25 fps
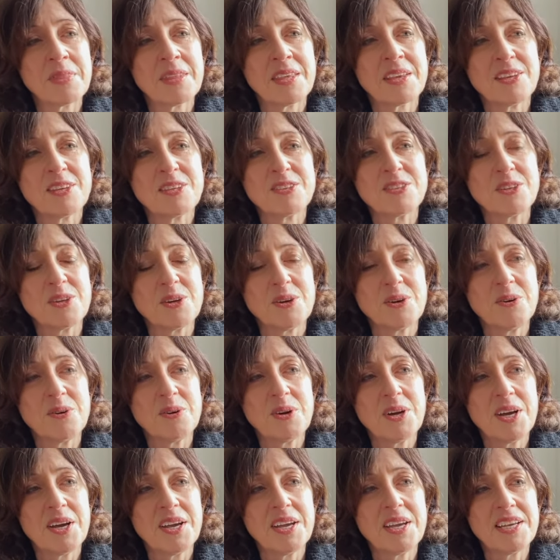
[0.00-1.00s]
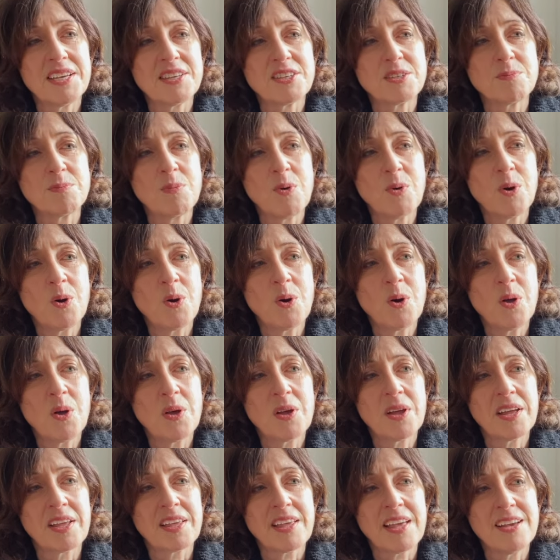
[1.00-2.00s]
so it's more
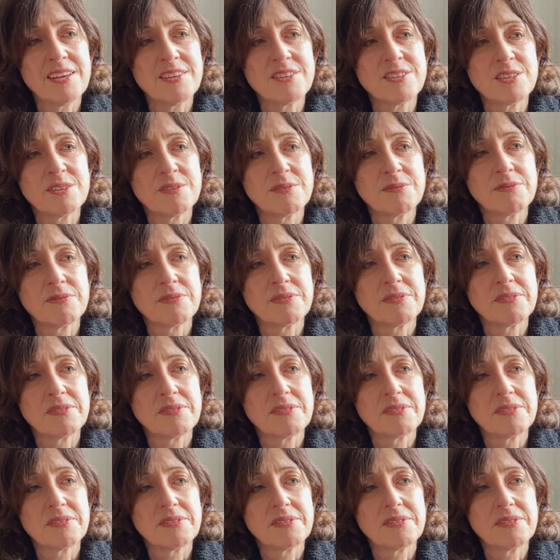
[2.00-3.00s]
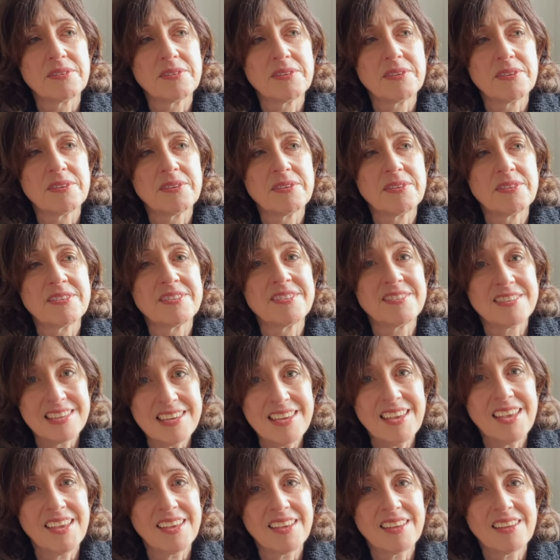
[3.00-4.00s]
a case of
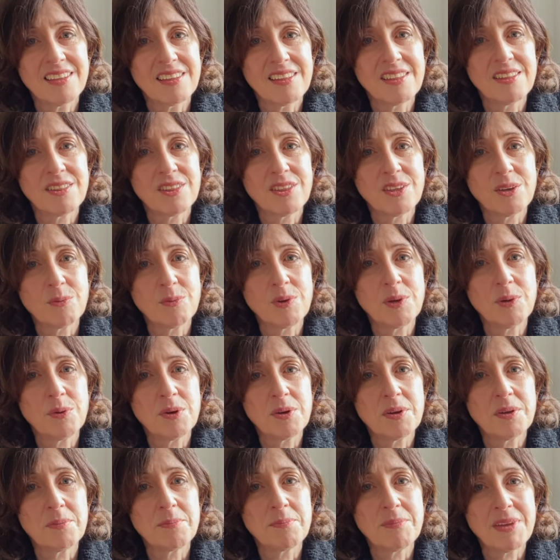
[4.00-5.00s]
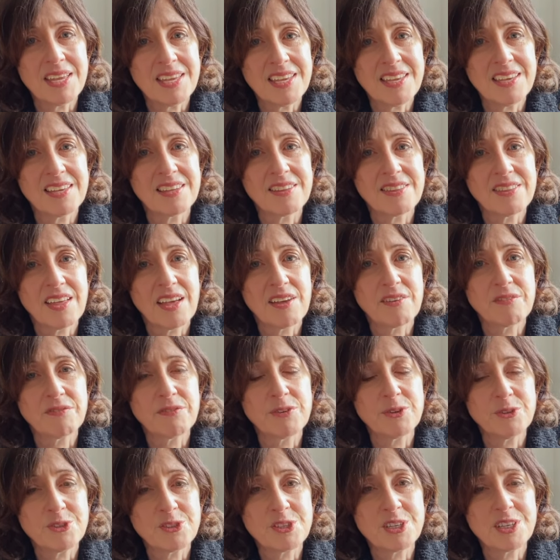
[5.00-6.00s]
seeing that we were making that
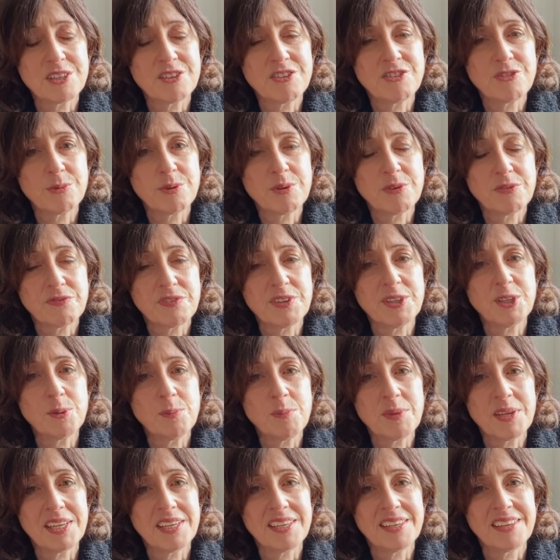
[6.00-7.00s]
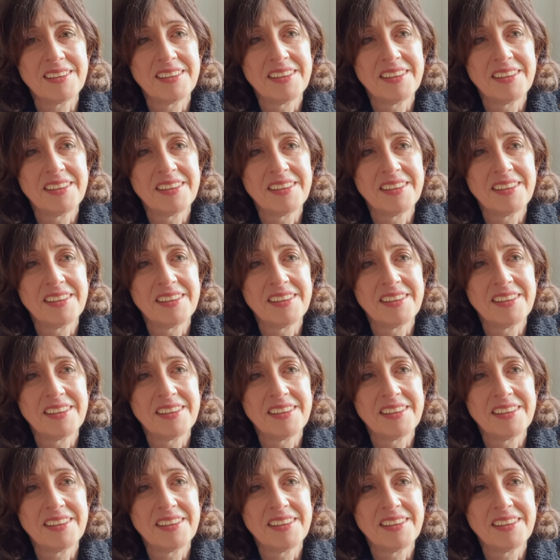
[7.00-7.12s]
footage, we were filming